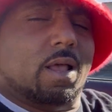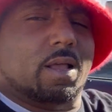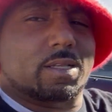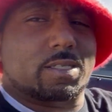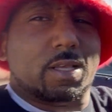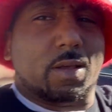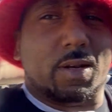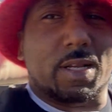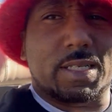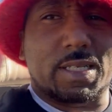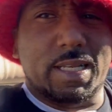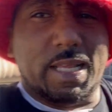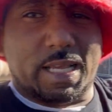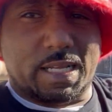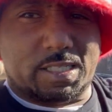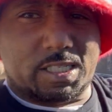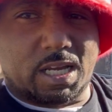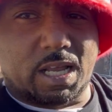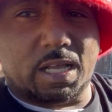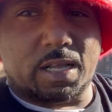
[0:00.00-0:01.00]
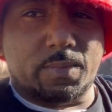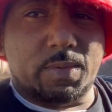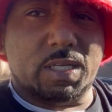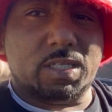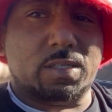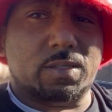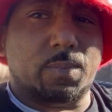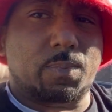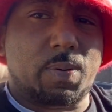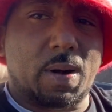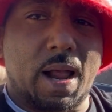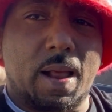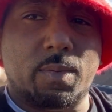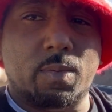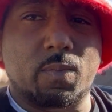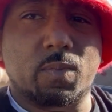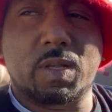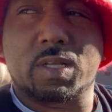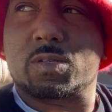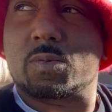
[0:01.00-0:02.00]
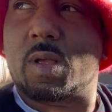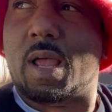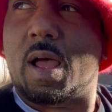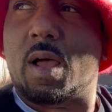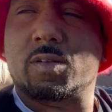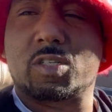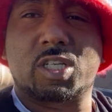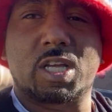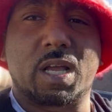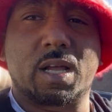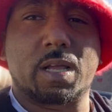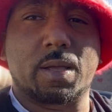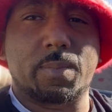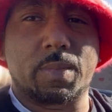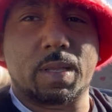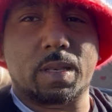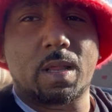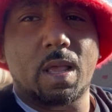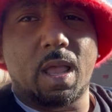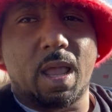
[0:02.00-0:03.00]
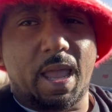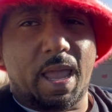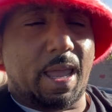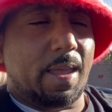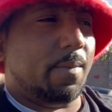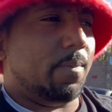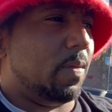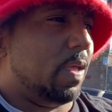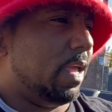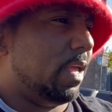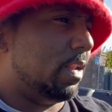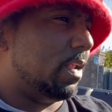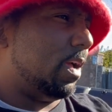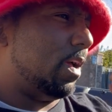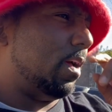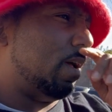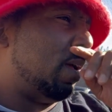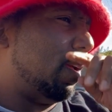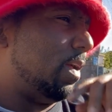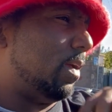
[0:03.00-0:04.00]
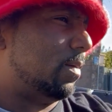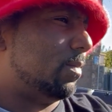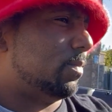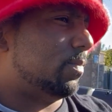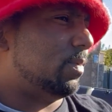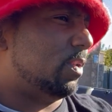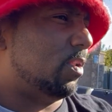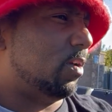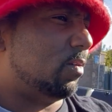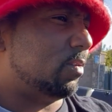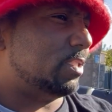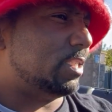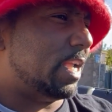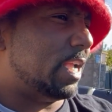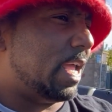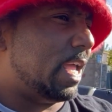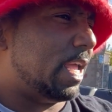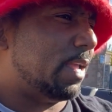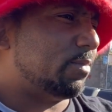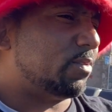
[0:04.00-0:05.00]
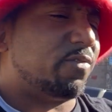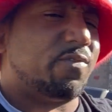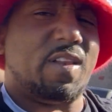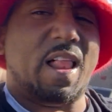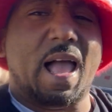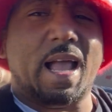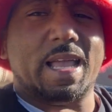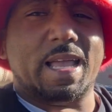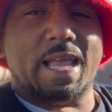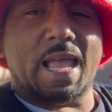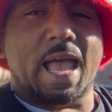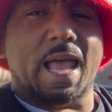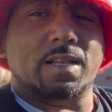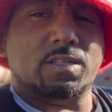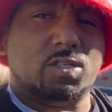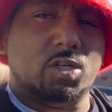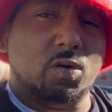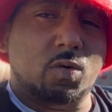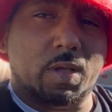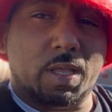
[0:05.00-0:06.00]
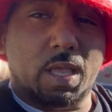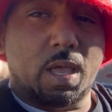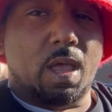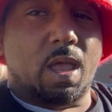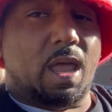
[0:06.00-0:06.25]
So this nigga him. this is the problem. This was how Chunkum and and and um, Lil James Flocka got into it.